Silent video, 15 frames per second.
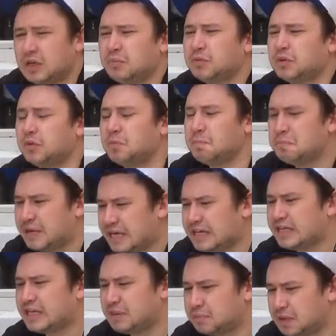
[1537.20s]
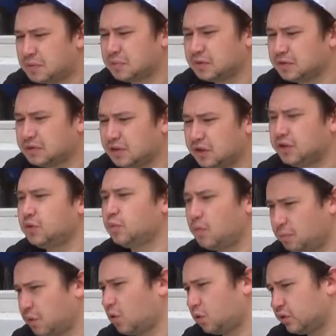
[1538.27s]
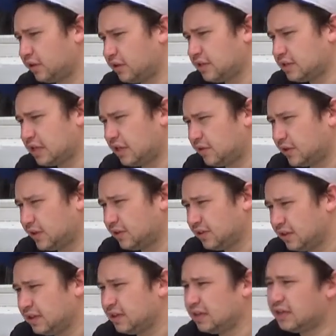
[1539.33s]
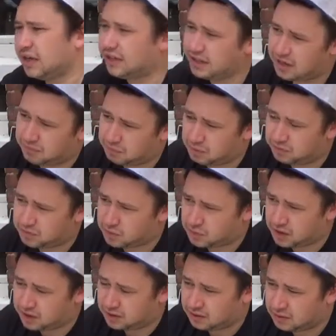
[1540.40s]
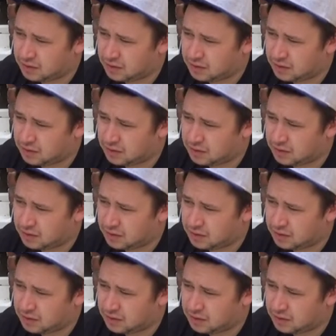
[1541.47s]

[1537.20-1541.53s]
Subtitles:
but mainly people who were born in this area and then have moved away.